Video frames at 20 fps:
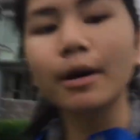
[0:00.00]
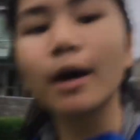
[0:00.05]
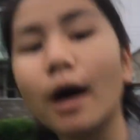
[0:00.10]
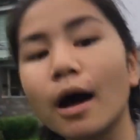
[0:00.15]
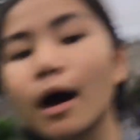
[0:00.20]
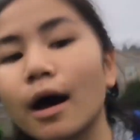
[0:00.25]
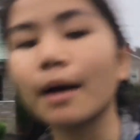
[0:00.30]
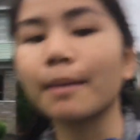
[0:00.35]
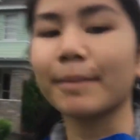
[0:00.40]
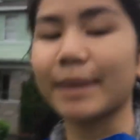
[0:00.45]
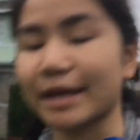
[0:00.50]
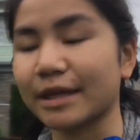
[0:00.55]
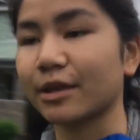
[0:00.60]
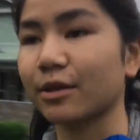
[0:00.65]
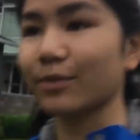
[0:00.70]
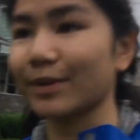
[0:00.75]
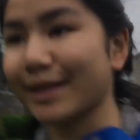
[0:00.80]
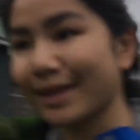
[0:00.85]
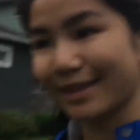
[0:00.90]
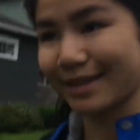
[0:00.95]
put on my
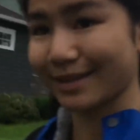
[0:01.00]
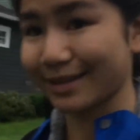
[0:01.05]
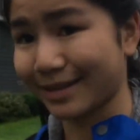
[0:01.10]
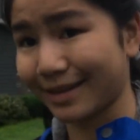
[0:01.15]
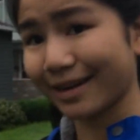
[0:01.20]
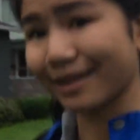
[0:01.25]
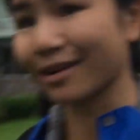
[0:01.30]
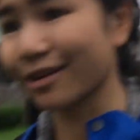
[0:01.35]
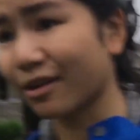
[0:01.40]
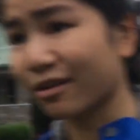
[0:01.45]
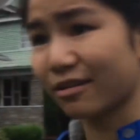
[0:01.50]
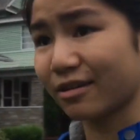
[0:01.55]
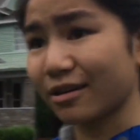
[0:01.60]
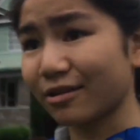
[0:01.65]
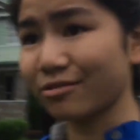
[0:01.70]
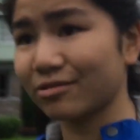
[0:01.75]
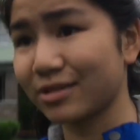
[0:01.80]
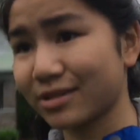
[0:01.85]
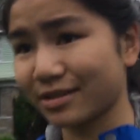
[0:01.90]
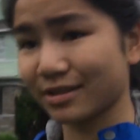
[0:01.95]
sweats and
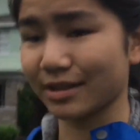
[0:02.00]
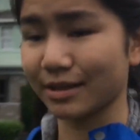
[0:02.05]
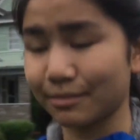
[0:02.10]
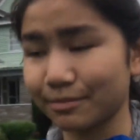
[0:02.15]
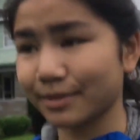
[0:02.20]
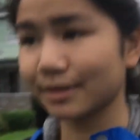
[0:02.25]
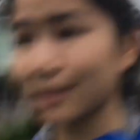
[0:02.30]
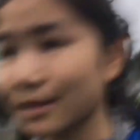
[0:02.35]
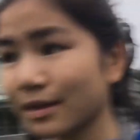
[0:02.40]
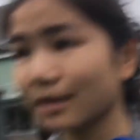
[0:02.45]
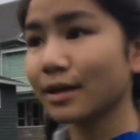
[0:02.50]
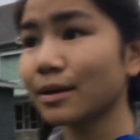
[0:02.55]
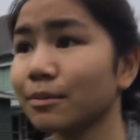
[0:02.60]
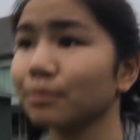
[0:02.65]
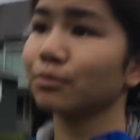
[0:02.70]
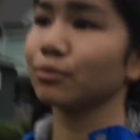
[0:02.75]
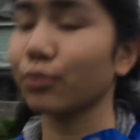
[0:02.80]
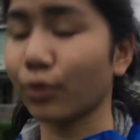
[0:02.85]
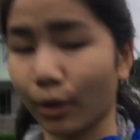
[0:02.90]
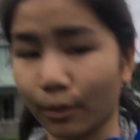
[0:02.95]
go to sleep,
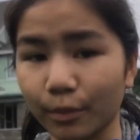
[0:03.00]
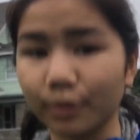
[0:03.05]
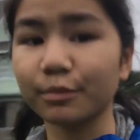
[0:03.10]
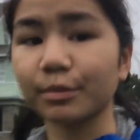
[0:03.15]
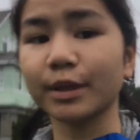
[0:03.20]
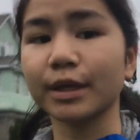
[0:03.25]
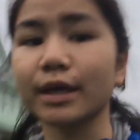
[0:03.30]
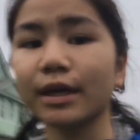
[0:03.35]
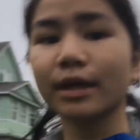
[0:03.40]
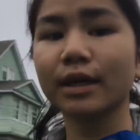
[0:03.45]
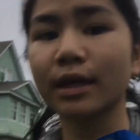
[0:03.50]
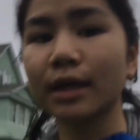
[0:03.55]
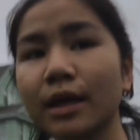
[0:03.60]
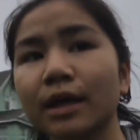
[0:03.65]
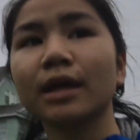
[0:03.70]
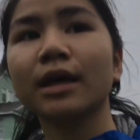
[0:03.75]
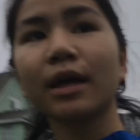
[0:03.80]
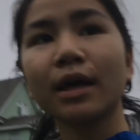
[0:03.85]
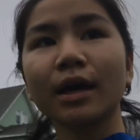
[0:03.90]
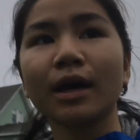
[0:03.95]
probably.
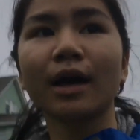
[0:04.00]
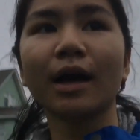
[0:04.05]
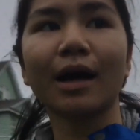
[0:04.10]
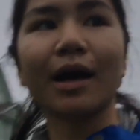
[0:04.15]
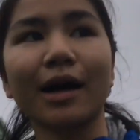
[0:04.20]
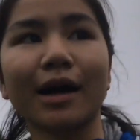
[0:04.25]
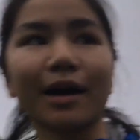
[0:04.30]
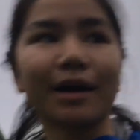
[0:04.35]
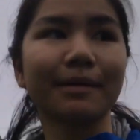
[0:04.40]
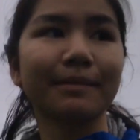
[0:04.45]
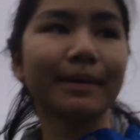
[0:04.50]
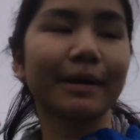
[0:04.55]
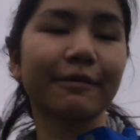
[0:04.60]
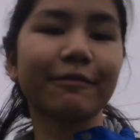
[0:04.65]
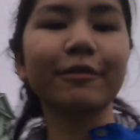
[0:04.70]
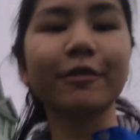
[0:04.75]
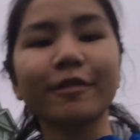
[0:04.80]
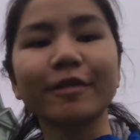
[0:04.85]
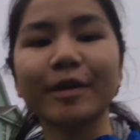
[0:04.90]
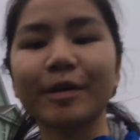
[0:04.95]
Um, I
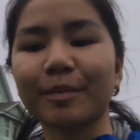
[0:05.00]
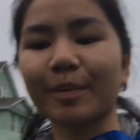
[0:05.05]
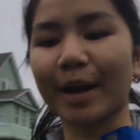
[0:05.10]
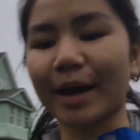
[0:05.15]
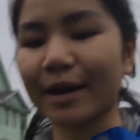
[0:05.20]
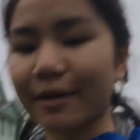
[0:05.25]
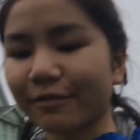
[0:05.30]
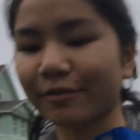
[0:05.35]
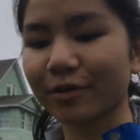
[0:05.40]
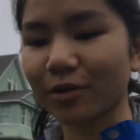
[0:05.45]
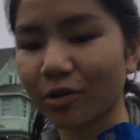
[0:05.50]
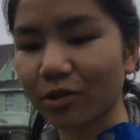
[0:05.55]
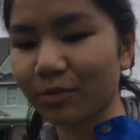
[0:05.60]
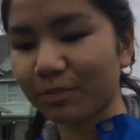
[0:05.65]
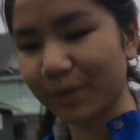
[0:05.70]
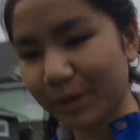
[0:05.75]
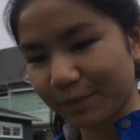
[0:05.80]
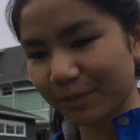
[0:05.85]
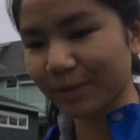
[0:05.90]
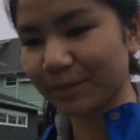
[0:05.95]
feel really bad for all
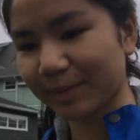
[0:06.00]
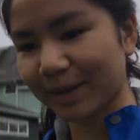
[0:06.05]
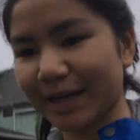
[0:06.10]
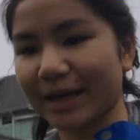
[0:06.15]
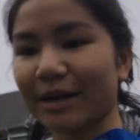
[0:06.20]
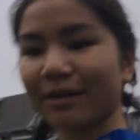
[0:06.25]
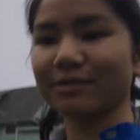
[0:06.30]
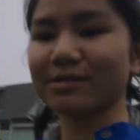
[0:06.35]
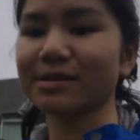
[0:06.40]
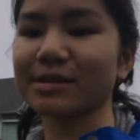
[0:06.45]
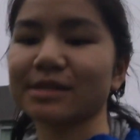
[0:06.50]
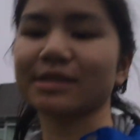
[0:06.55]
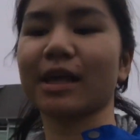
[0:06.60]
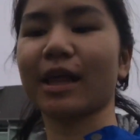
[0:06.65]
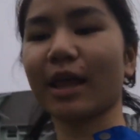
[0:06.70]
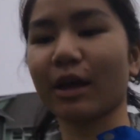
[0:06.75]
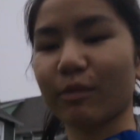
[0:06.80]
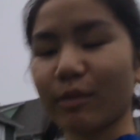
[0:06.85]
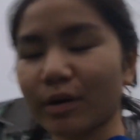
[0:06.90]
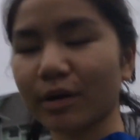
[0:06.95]
the people in my house because
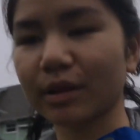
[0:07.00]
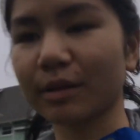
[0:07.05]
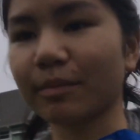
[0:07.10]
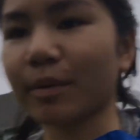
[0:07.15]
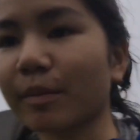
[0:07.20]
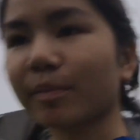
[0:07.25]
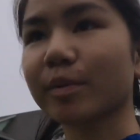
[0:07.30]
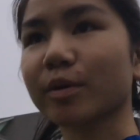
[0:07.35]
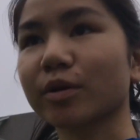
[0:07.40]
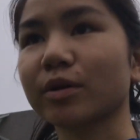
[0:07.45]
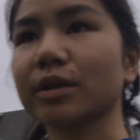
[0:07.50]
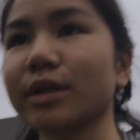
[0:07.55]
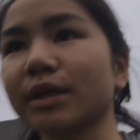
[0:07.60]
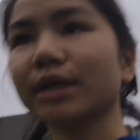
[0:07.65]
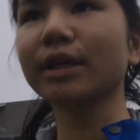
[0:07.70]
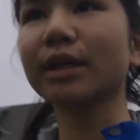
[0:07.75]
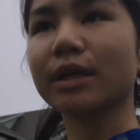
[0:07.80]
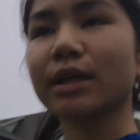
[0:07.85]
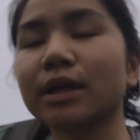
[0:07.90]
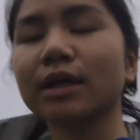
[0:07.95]
I like woke them up
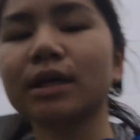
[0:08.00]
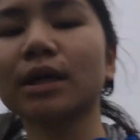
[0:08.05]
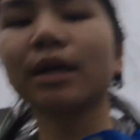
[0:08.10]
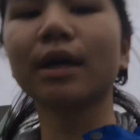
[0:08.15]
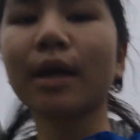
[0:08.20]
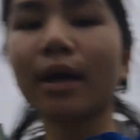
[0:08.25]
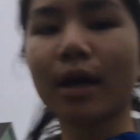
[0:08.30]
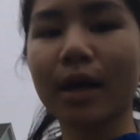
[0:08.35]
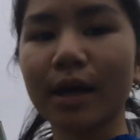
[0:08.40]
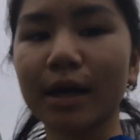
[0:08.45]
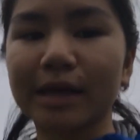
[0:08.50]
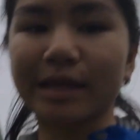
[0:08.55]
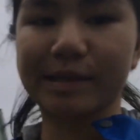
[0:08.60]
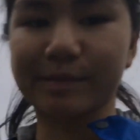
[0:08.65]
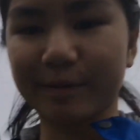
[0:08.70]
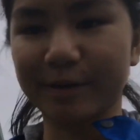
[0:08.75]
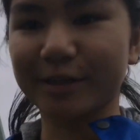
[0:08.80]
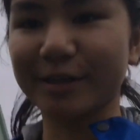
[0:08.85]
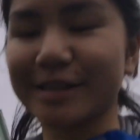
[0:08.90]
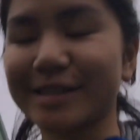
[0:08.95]
early,
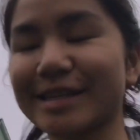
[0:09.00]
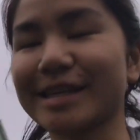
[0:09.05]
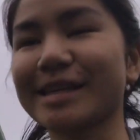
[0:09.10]
especially